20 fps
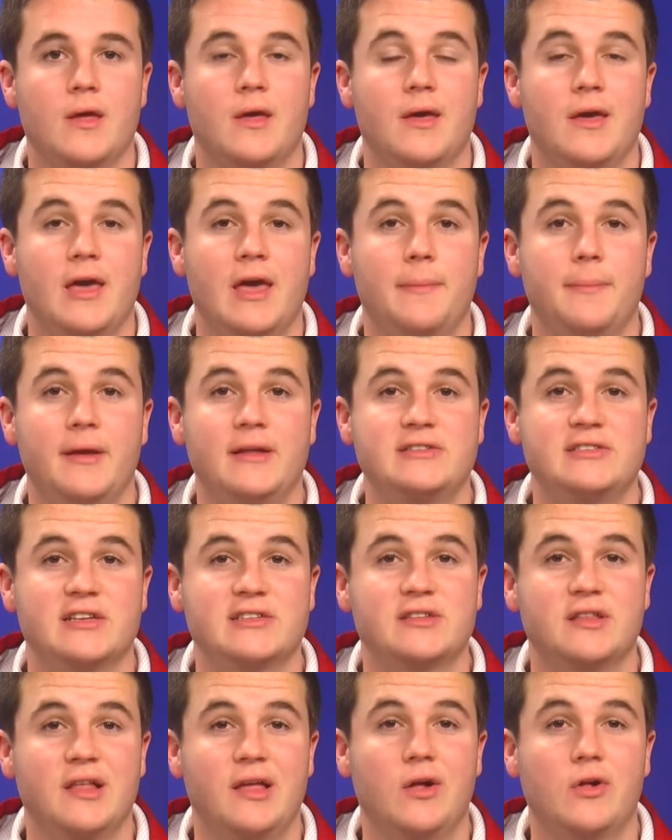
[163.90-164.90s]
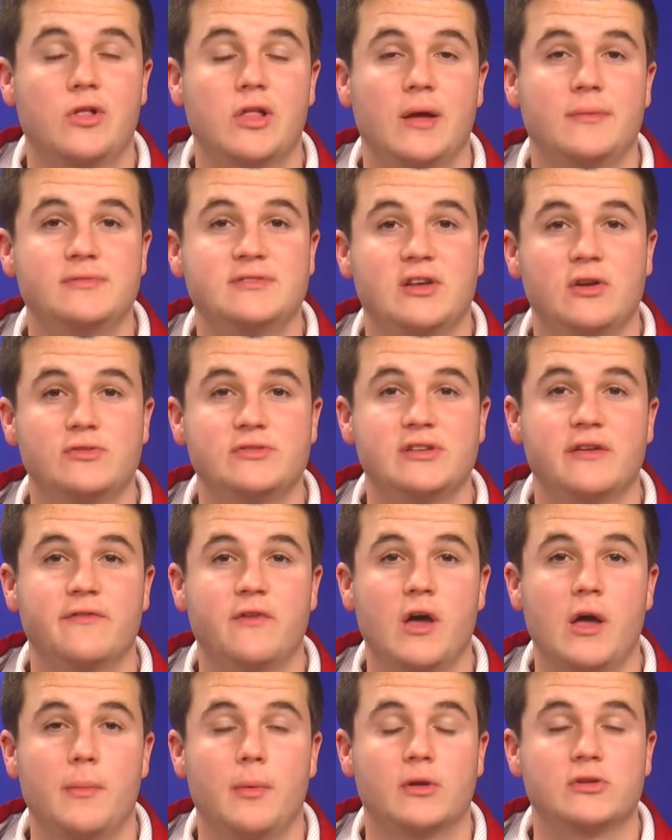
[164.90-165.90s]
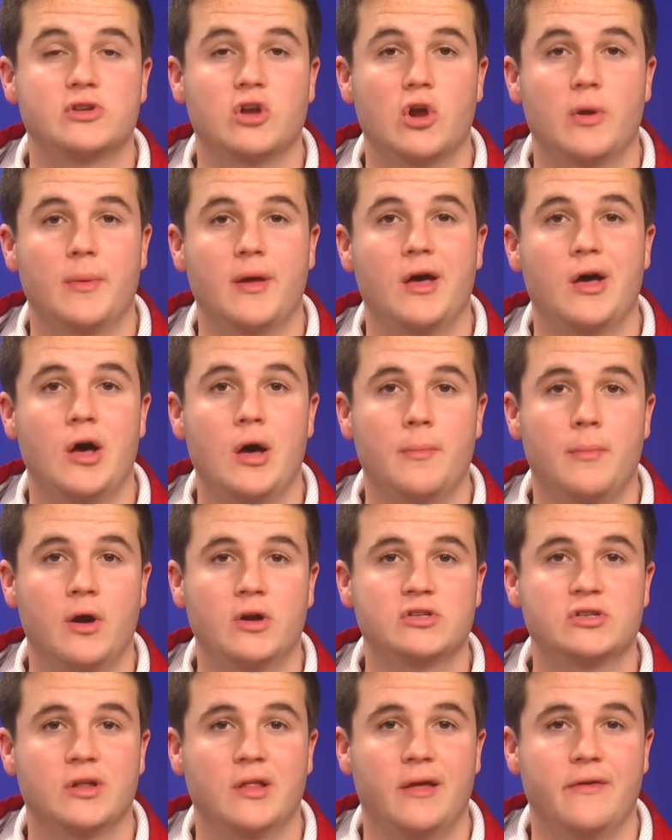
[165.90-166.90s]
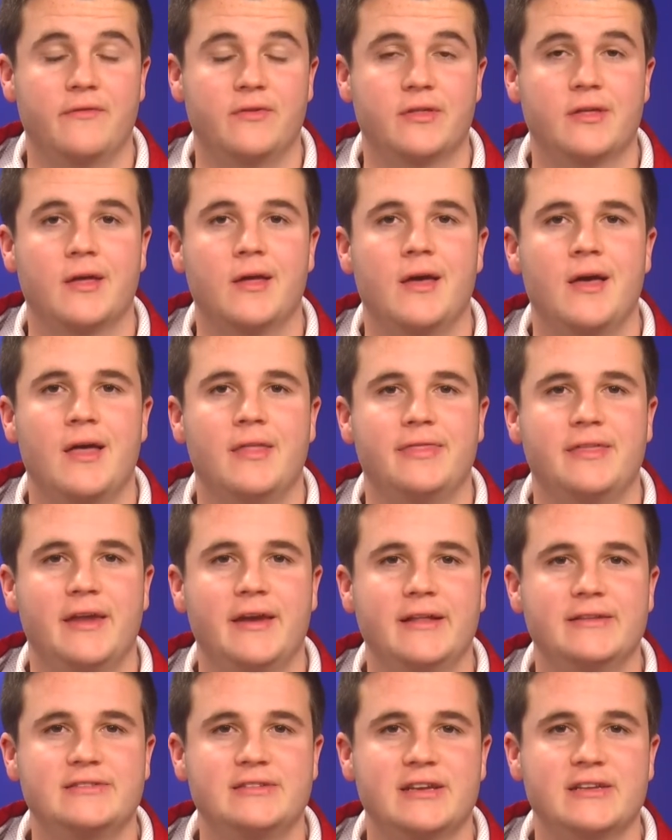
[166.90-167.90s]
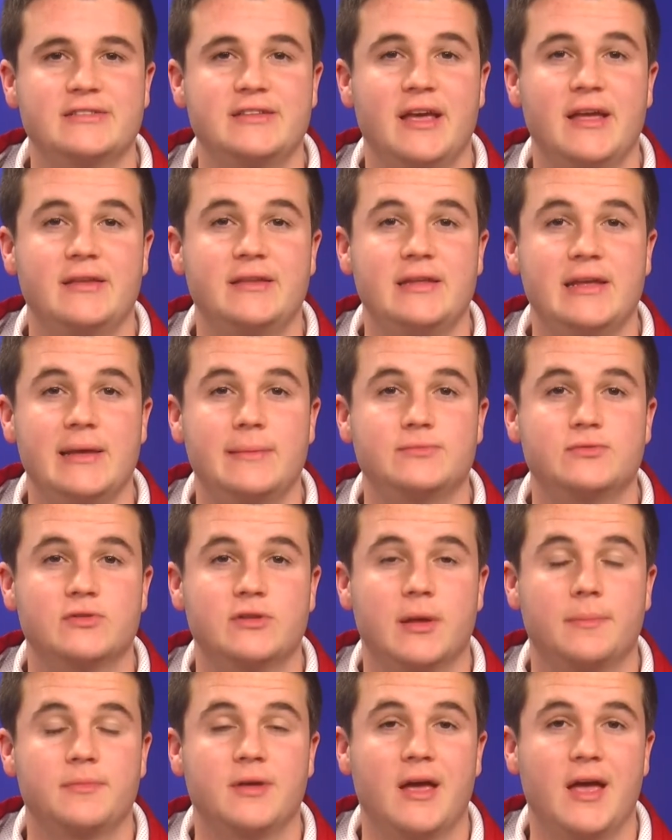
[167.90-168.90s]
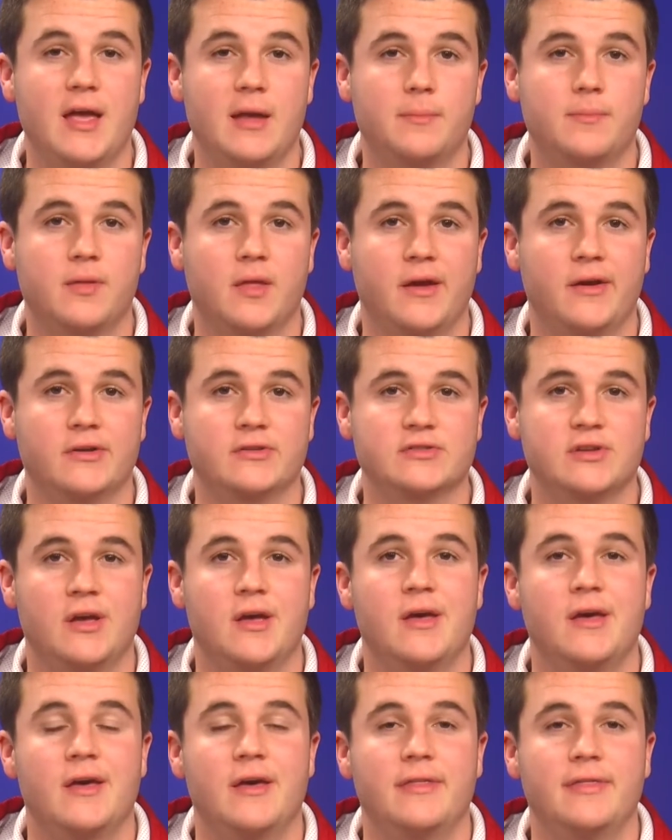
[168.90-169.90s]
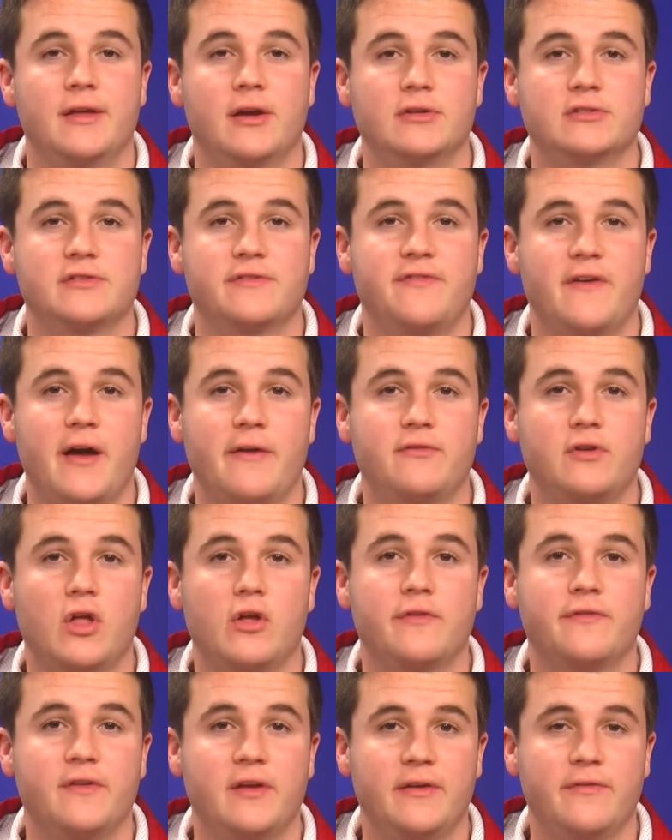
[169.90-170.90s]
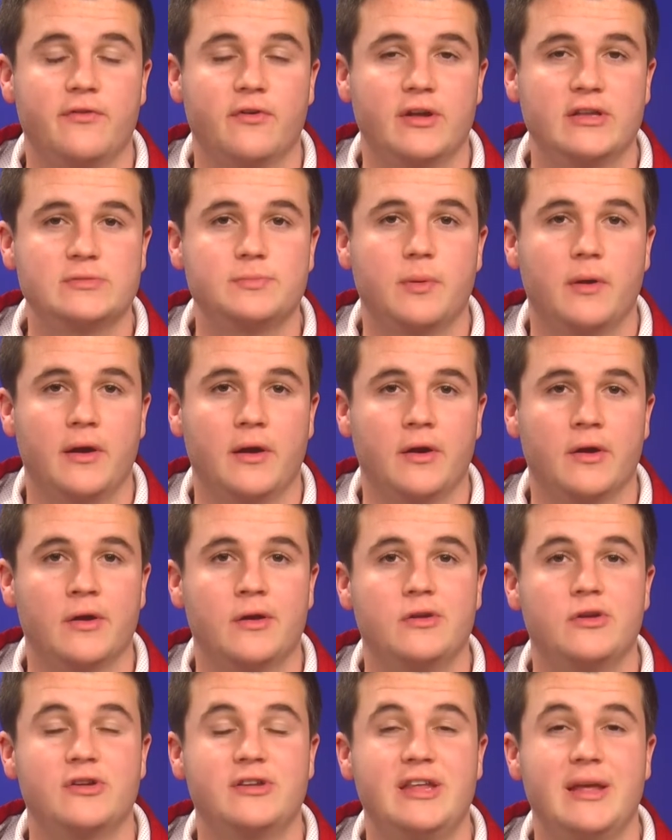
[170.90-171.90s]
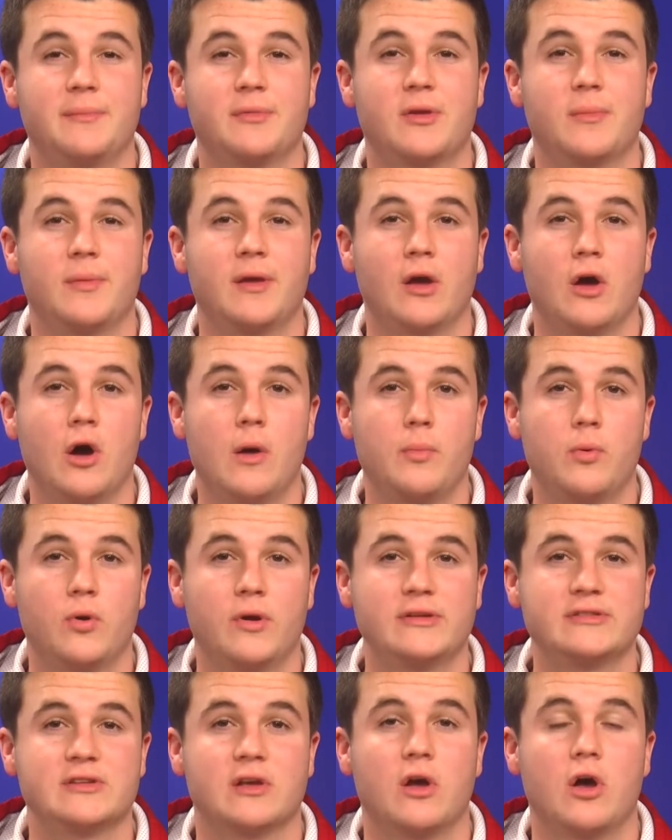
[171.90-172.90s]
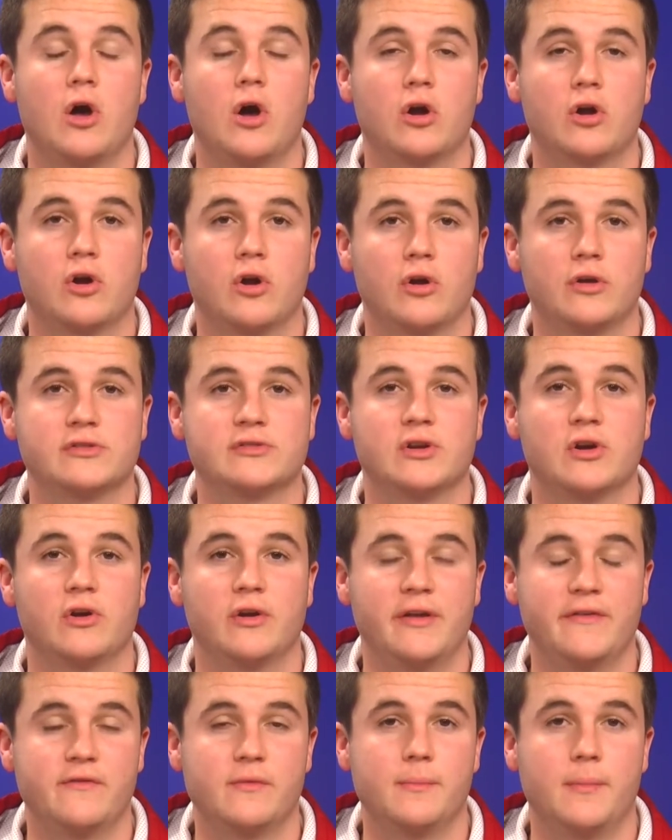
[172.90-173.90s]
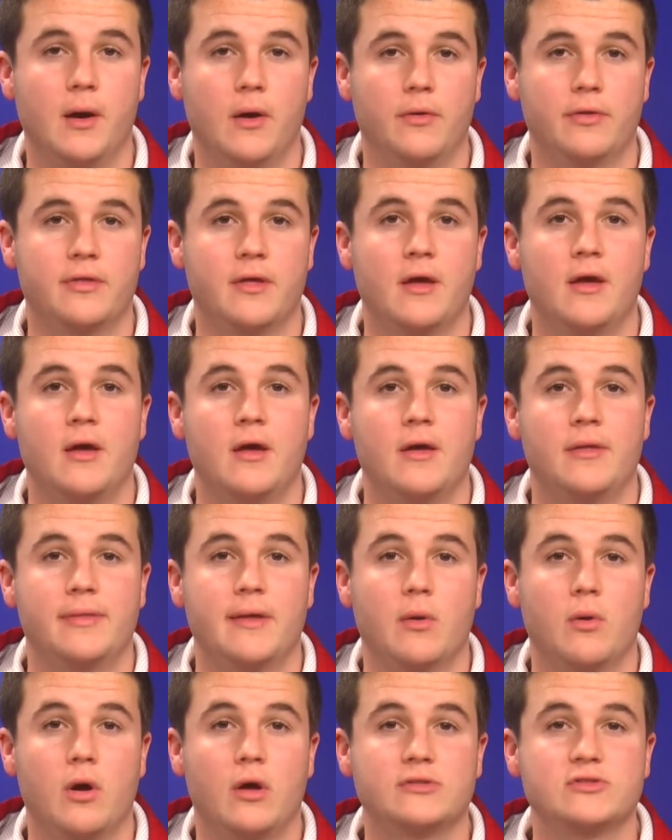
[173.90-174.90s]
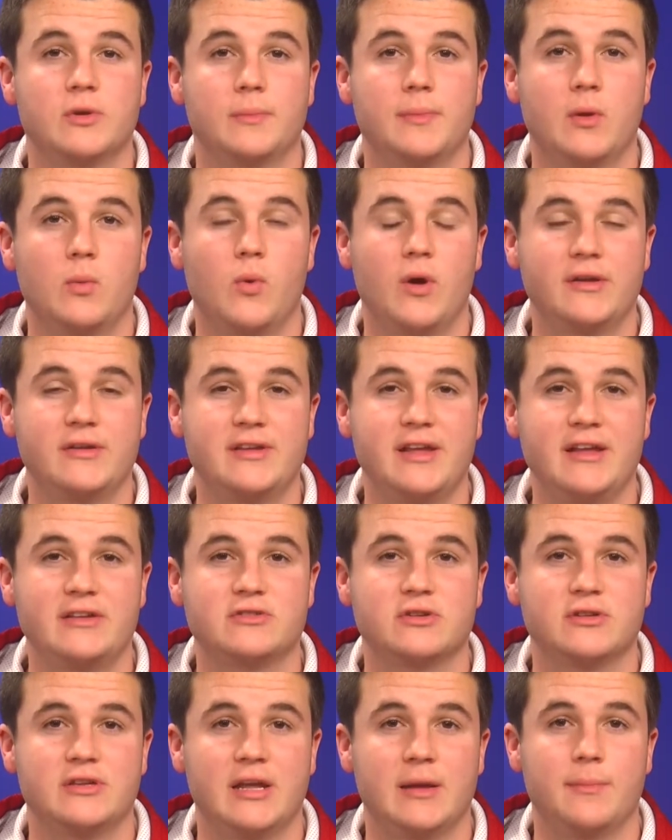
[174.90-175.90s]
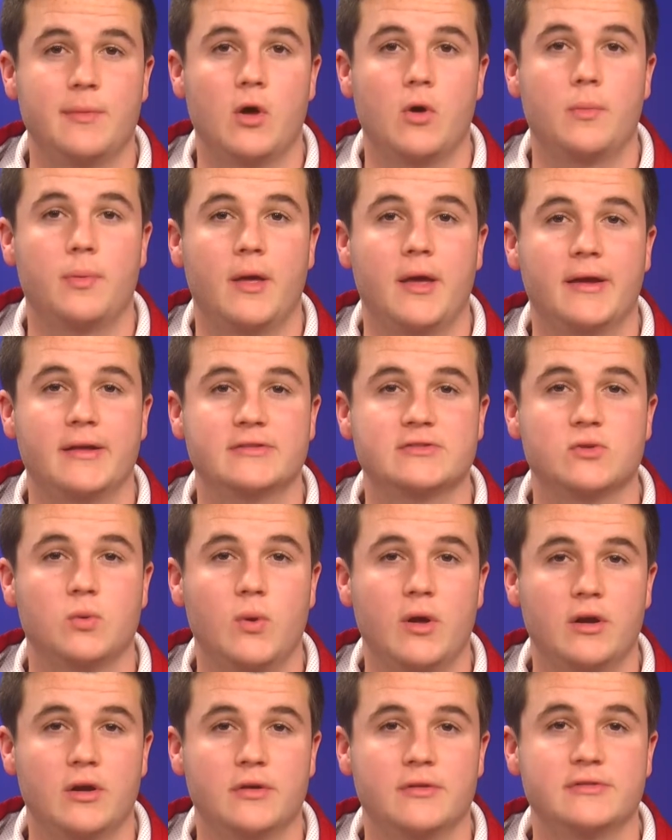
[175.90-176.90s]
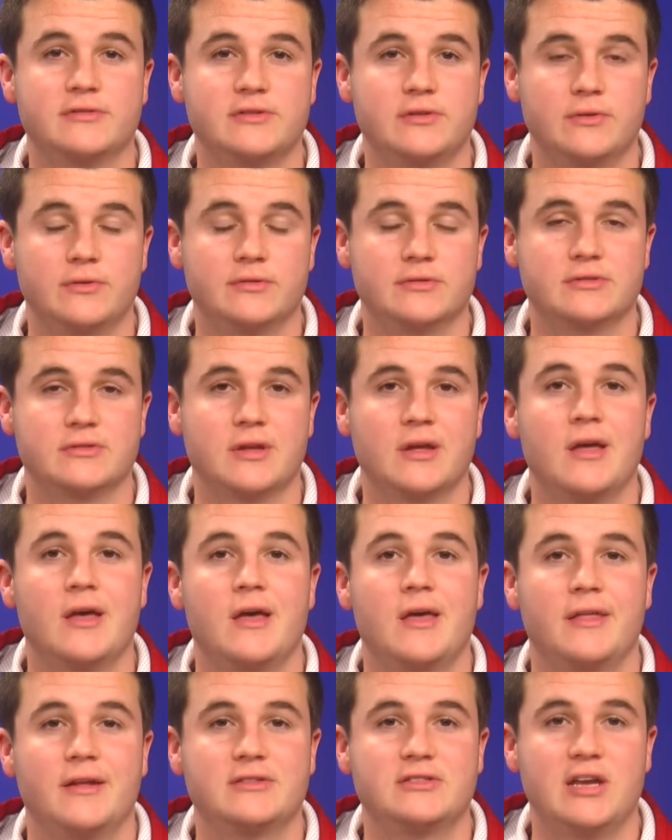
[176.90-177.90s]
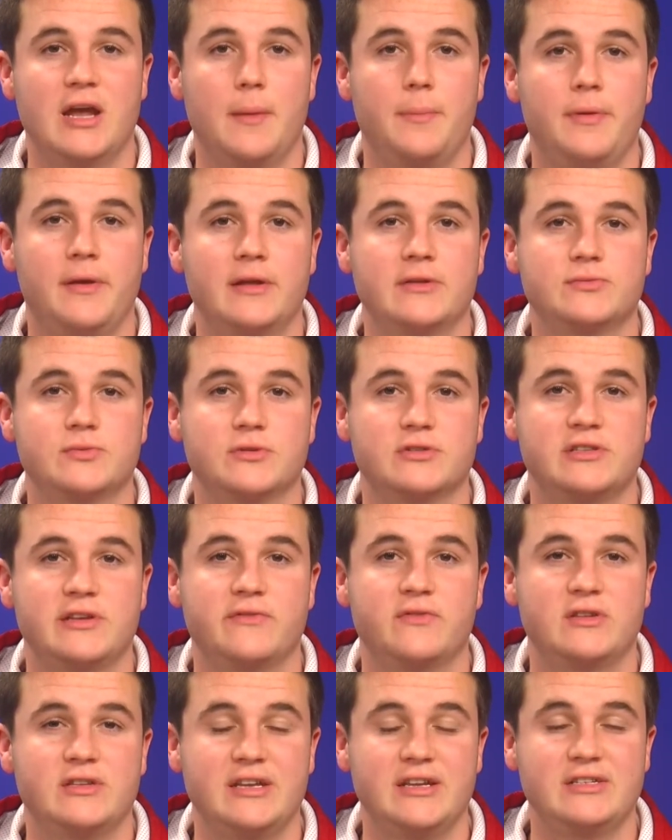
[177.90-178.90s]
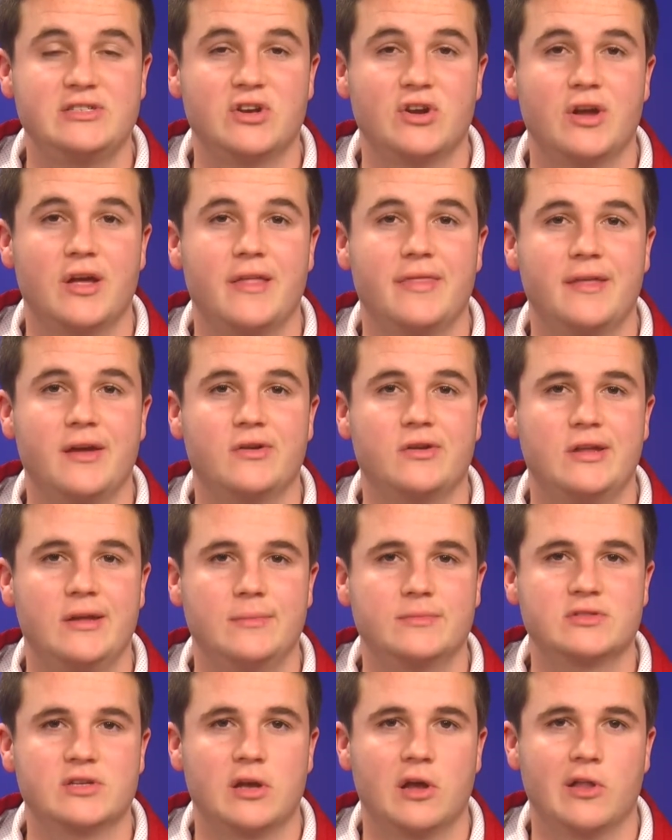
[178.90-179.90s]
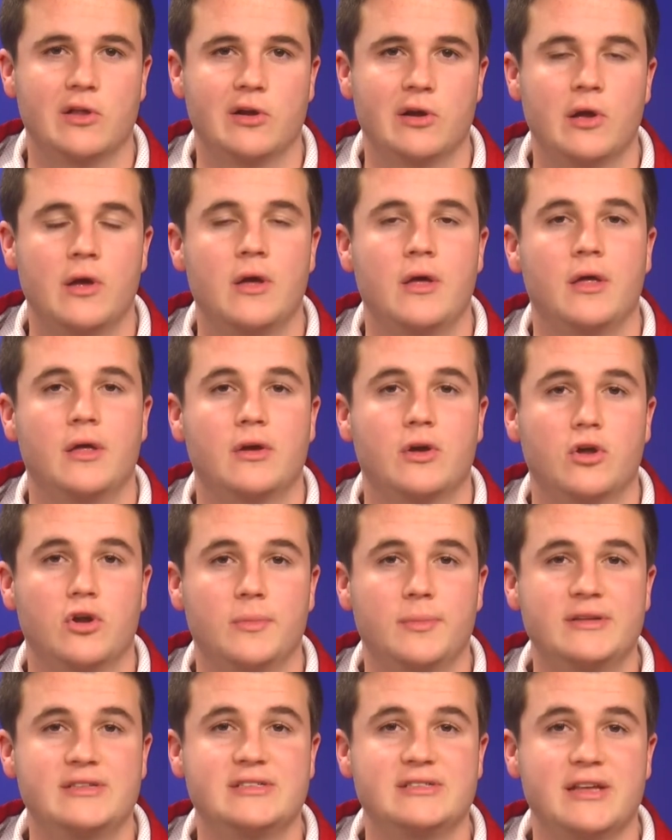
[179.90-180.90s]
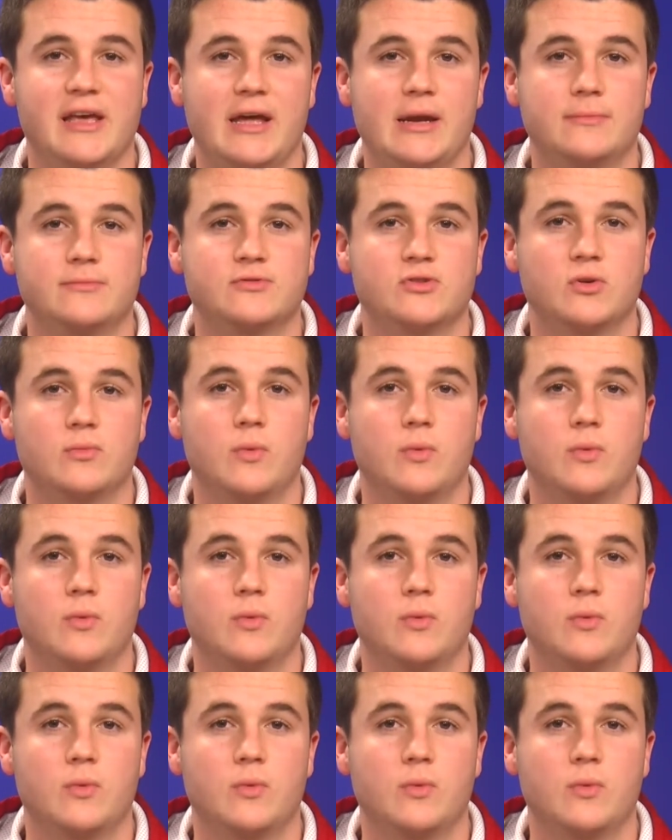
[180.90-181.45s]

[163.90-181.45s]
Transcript: MHS Leo Club is hosting a volleyball tournament on March 11th. They need 6 to 8 teams with up to 8 players. There's a $5 fee for each player. Your team can be all boys, all girls, or even both. There will also be one teacher team that will play against the winner of the students. The champions will receive a t-shirt in their team's color. Go to Mrs. Adams' room